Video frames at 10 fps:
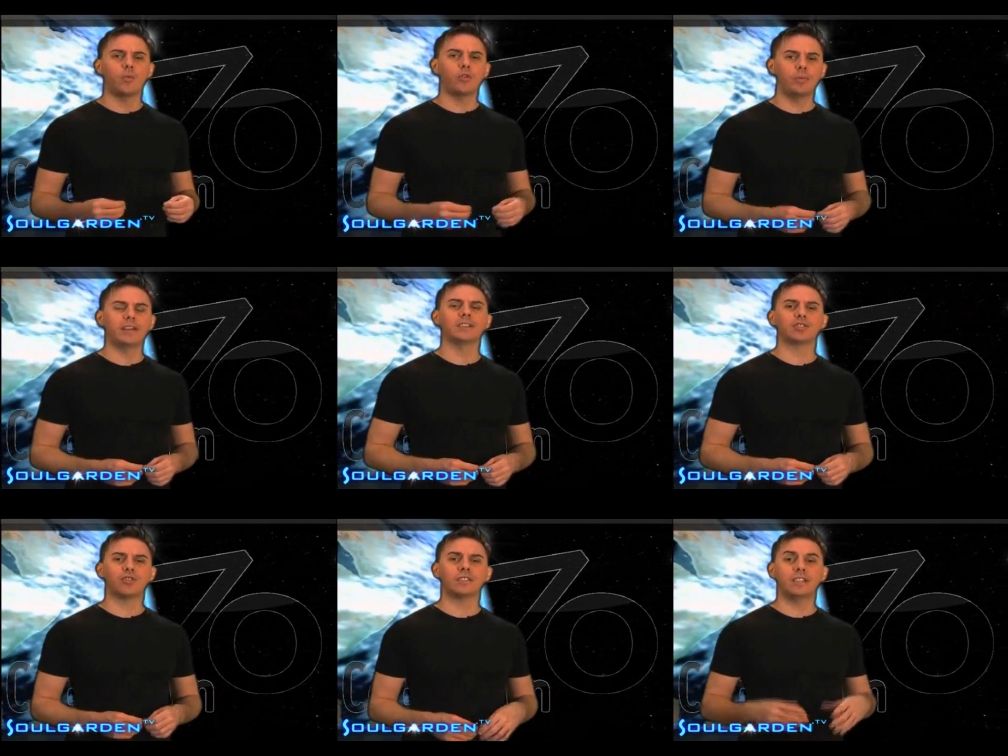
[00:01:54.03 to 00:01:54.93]
we'll be
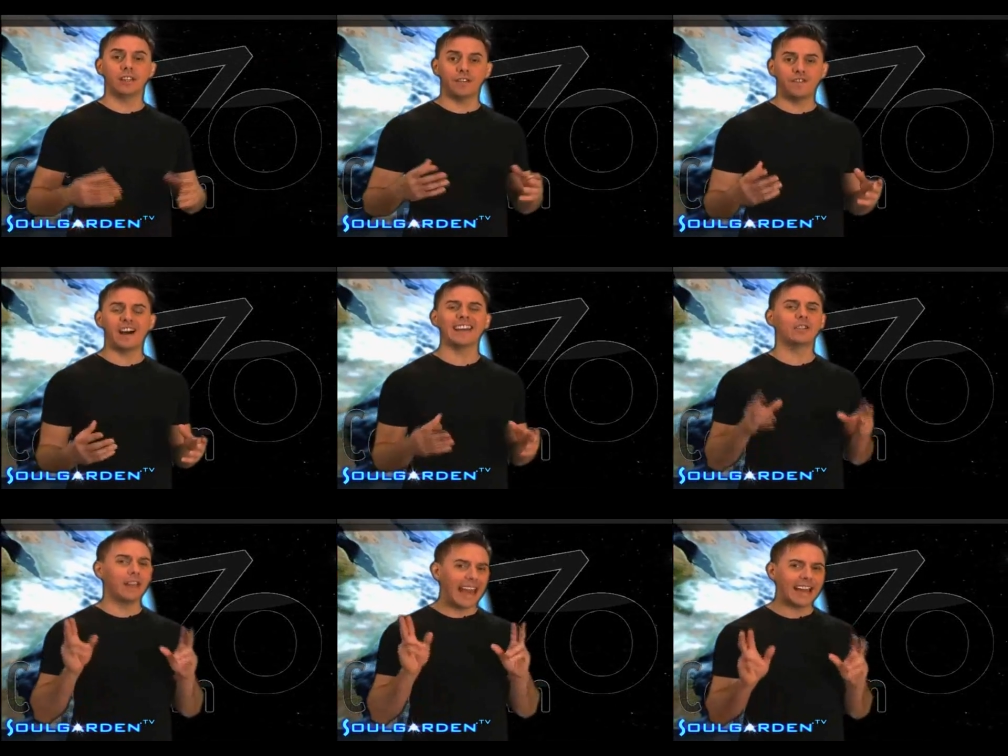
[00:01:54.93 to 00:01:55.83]
constructing the
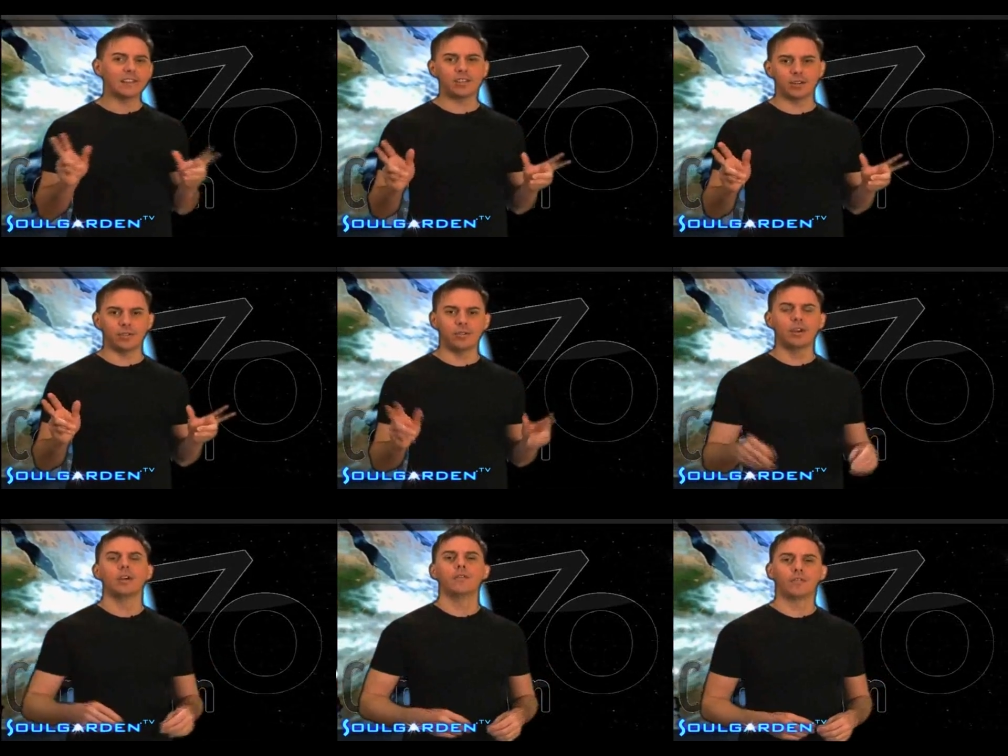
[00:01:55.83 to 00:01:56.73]
final attitude
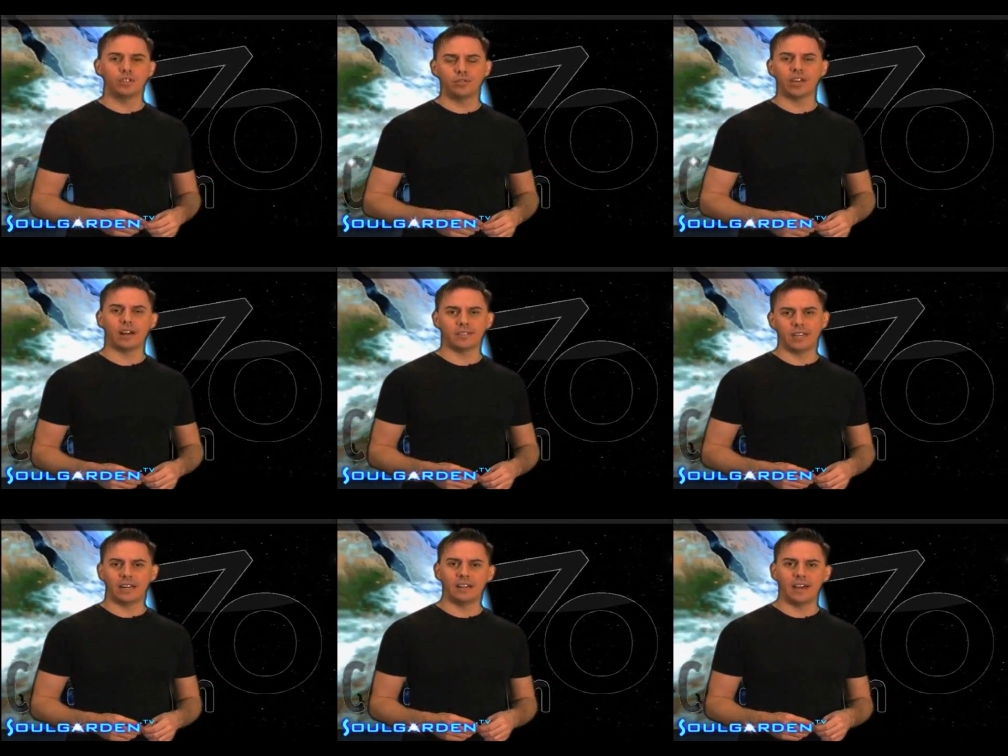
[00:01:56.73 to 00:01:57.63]
for
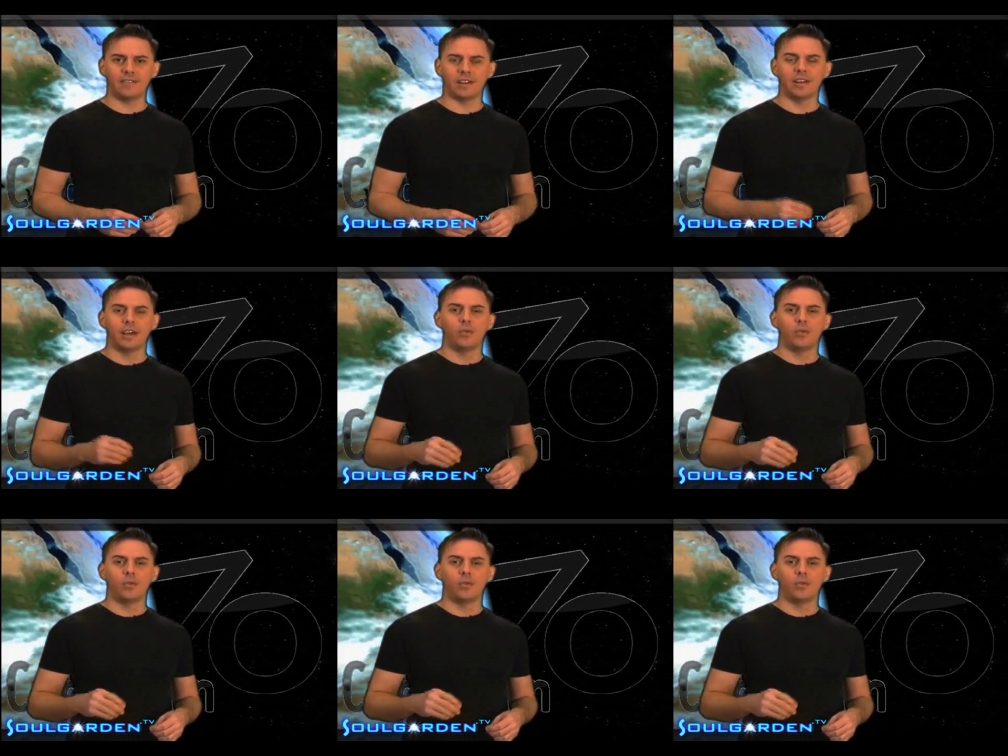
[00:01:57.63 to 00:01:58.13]
2011.